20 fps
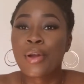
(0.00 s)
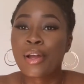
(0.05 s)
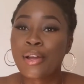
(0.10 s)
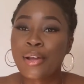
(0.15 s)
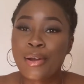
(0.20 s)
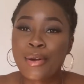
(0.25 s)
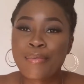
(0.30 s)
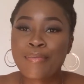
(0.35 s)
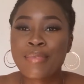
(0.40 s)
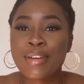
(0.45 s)

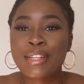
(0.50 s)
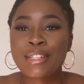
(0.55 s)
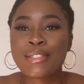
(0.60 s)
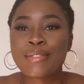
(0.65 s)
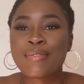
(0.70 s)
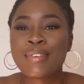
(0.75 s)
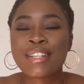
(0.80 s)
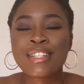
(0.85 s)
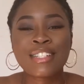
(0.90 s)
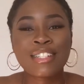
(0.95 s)
welcome back
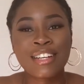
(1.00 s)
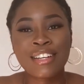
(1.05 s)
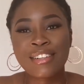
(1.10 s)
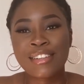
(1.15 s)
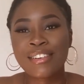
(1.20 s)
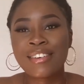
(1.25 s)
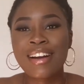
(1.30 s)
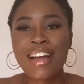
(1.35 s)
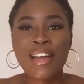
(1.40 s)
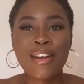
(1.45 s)
to my
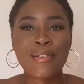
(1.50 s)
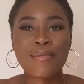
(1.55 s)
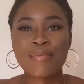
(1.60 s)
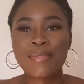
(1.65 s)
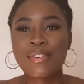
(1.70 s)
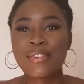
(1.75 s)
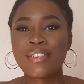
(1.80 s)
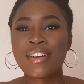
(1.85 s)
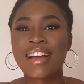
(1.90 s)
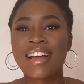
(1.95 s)
channel. I hope Hi.
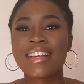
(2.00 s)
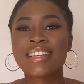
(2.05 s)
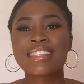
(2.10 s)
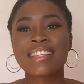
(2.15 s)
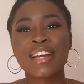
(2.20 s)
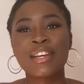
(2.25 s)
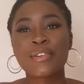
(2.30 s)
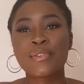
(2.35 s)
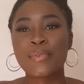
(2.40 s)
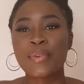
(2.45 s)
you
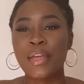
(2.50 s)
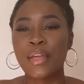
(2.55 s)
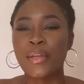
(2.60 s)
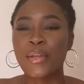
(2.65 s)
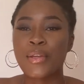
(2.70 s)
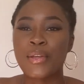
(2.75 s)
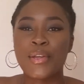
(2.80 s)
guys are doing